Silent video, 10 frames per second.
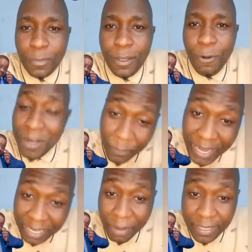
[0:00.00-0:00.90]
On the
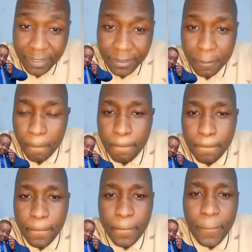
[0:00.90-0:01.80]
black market.
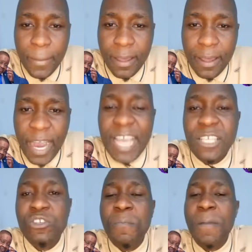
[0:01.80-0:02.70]
I
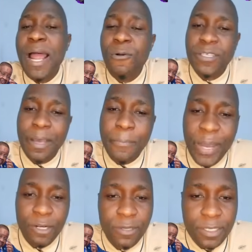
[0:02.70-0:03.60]
saw Malawi was
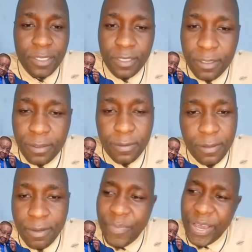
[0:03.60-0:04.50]
abandoned
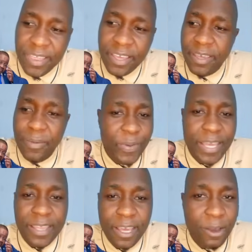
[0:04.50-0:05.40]
by
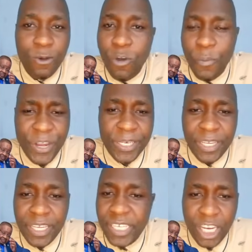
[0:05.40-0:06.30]
the community,
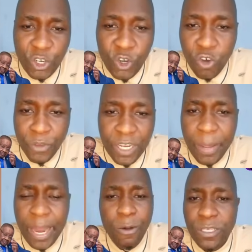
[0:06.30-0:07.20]
international community.
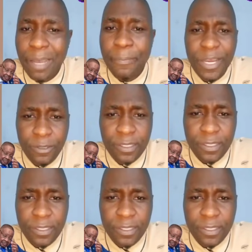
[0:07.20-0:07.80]
Malawi was abandoned.